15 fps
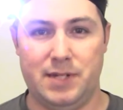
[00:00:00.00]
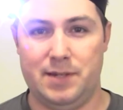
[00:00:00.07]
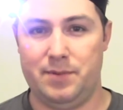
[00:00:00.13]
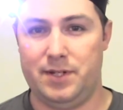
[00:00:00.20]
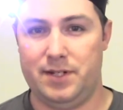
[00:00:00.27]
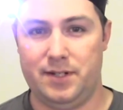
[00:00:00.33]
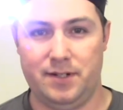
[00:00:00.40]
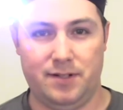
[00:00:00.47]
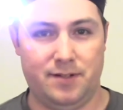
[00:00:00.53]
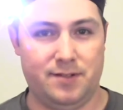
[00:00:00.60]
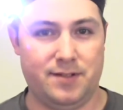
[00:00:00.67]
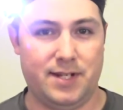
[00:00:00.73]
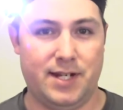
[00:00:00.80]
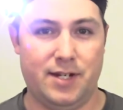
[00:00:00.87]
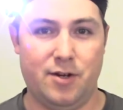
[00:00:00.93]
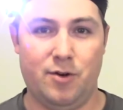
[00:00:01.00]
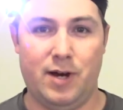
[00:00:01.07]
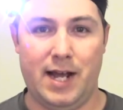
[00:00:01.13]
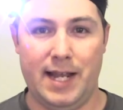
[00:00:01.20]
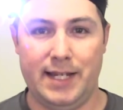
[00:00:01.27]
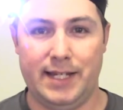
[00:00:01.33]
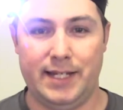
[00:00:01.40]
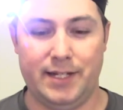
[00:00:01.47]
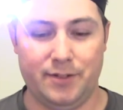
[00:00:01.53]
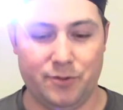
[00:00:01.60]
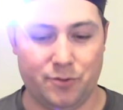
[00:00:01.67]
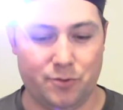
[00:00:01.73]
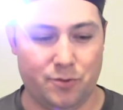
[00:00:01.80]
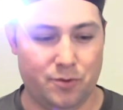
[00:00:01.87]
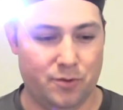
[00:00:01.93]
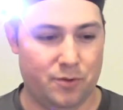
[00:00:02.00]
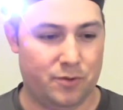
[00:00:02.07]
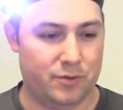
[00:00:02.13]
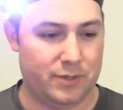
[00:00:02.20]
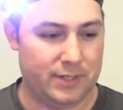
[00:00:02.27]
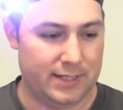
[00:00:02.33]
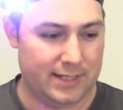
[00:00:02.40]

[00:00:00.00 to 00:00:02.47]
maybe say go hiking, or